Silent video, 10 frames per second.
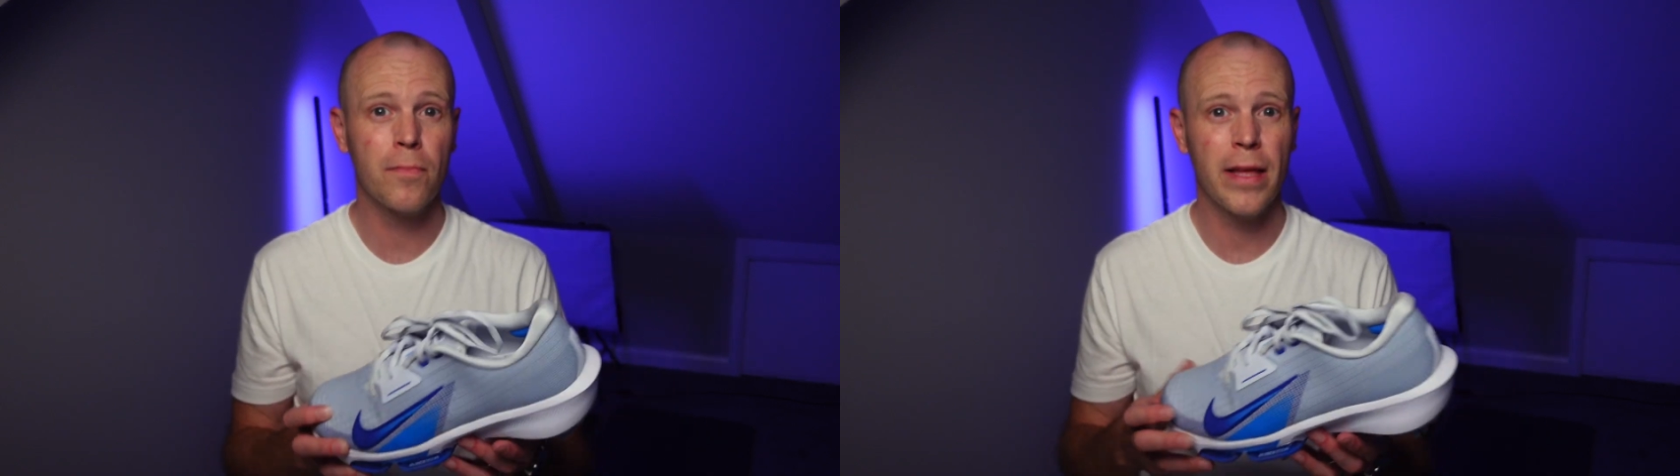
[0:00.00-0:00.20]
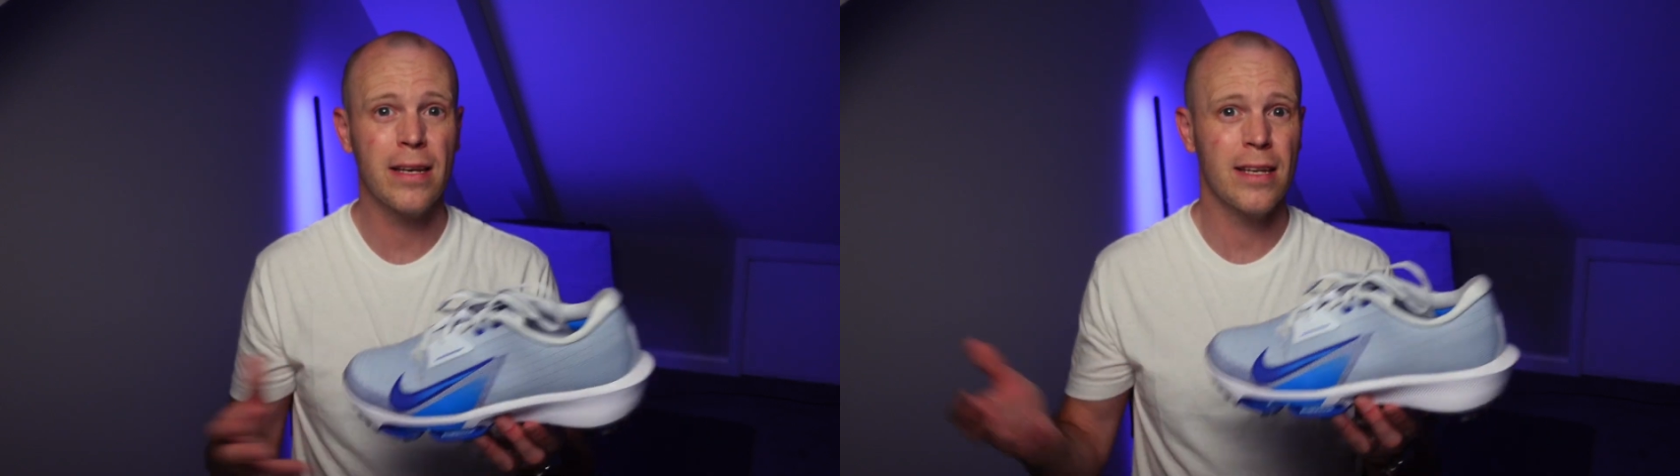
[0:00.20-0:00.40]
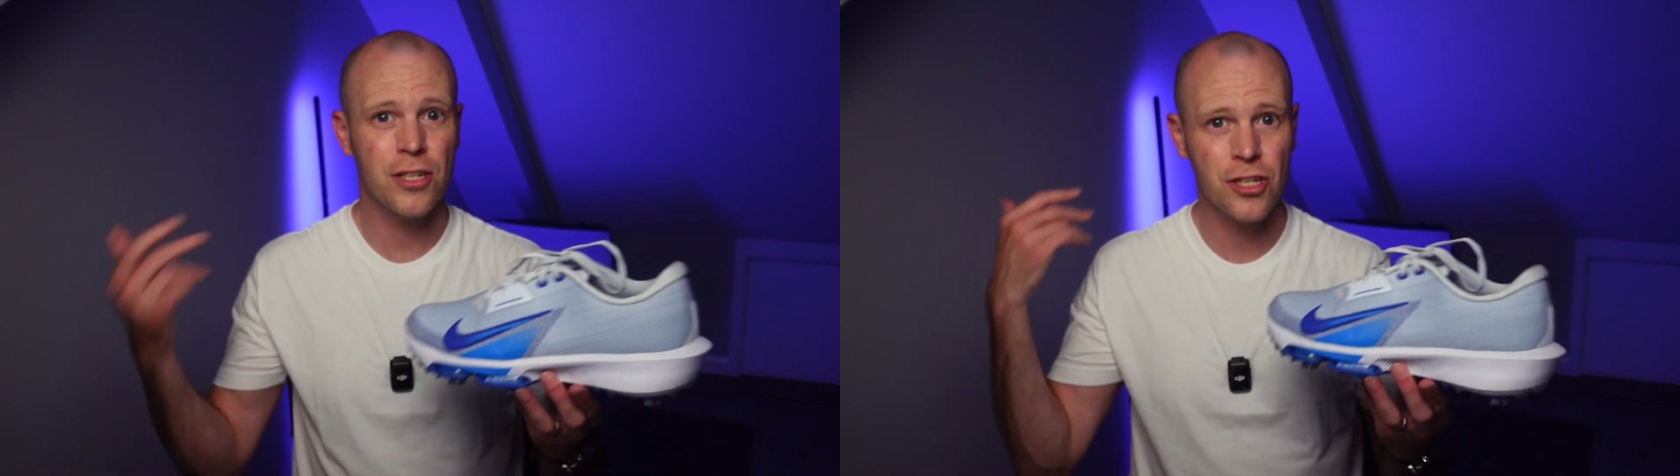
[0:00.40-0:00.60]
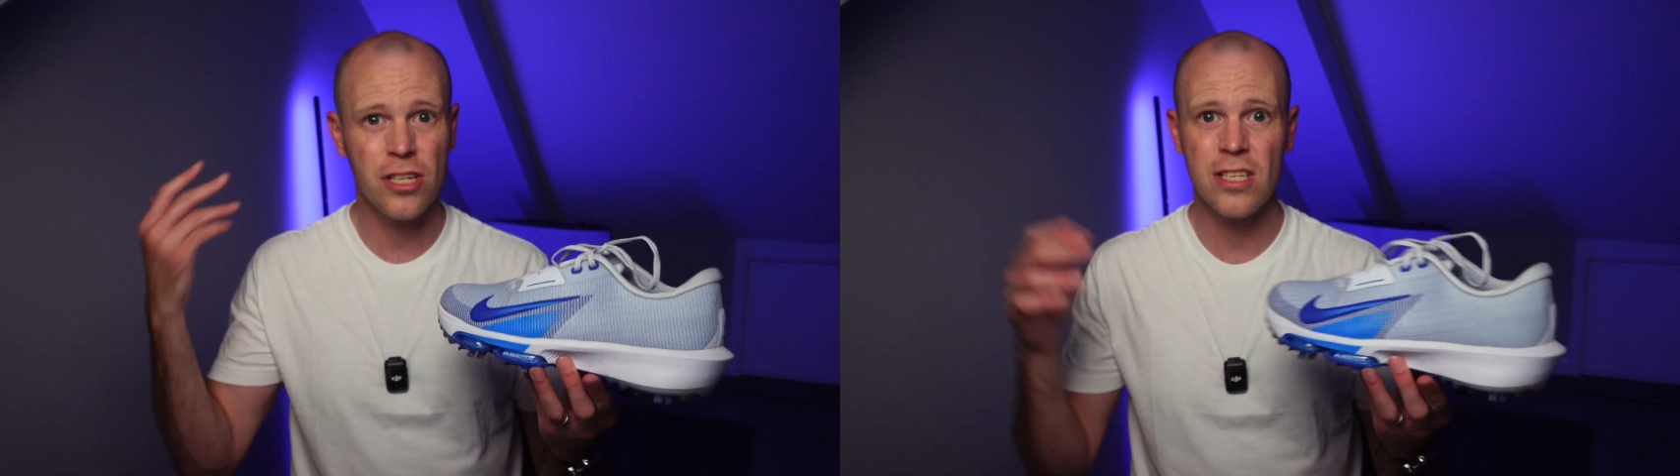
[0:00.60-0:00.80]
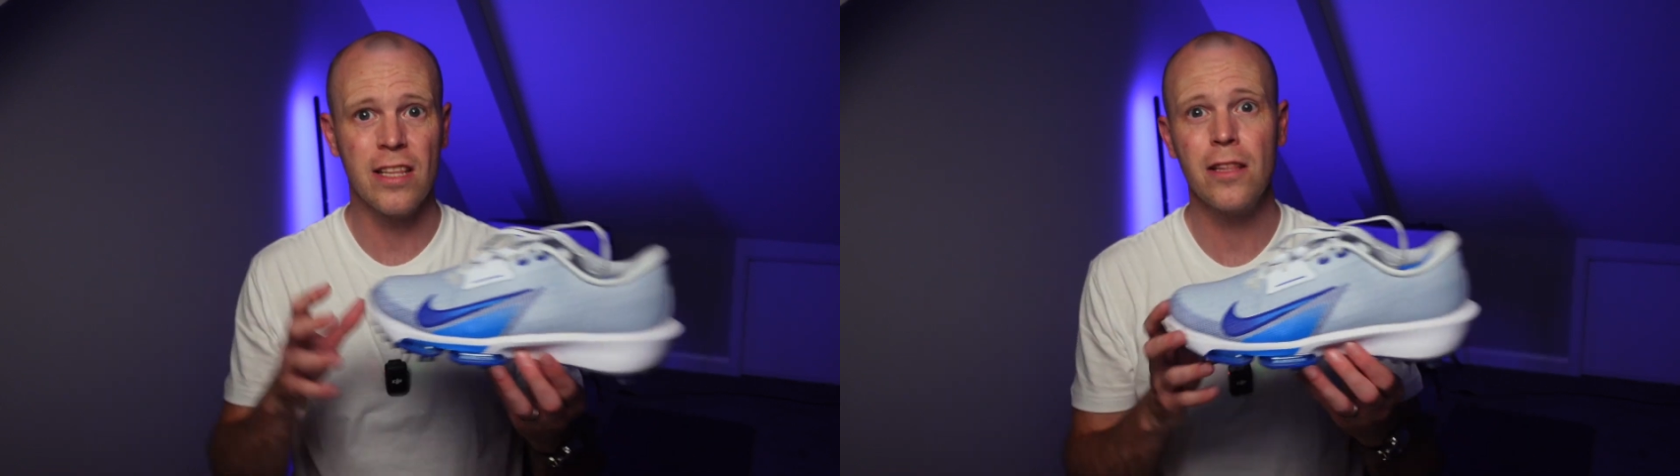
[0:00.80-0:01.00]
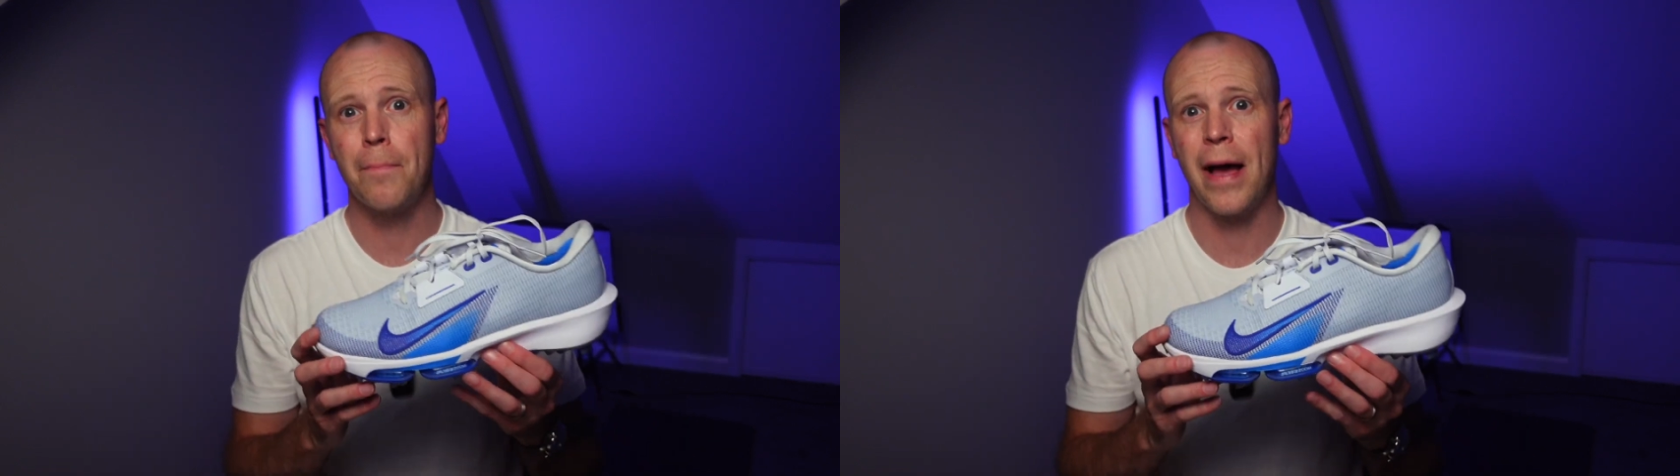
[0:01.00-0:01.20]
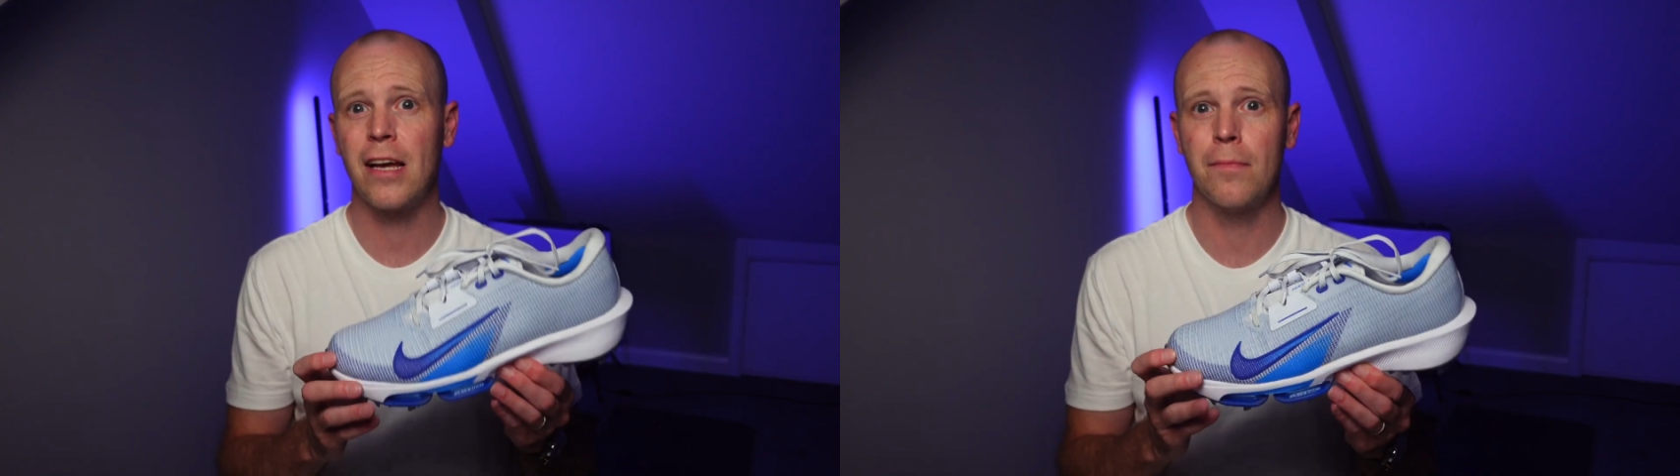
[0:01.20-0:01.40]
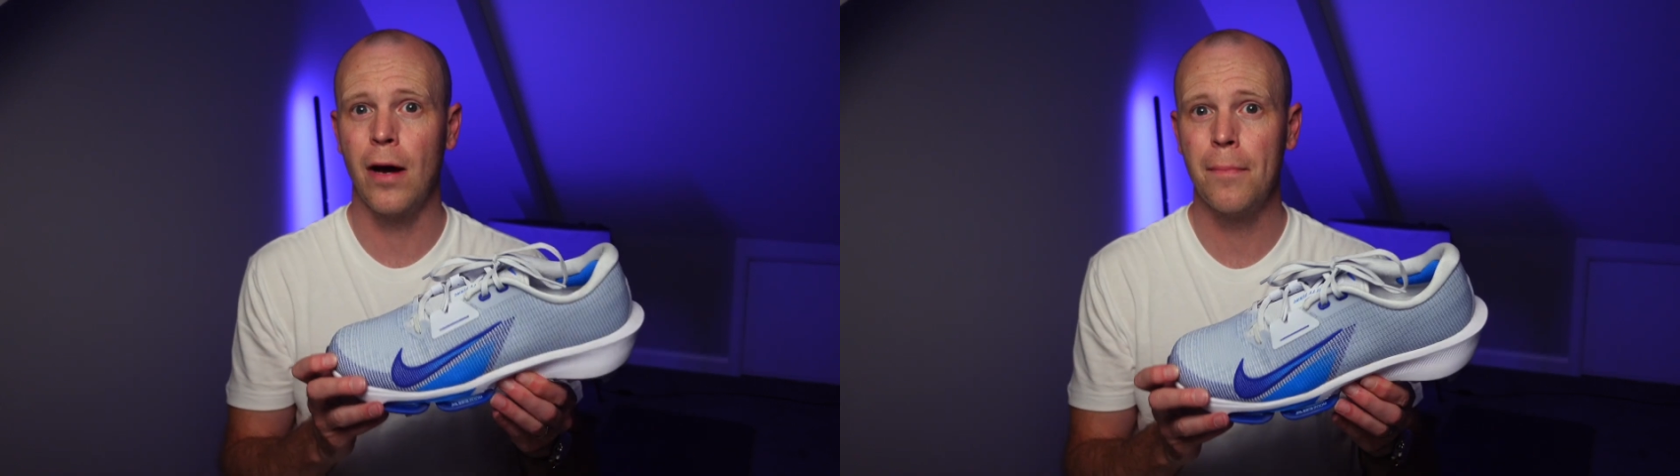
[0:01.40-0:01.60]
then it's just in the back of my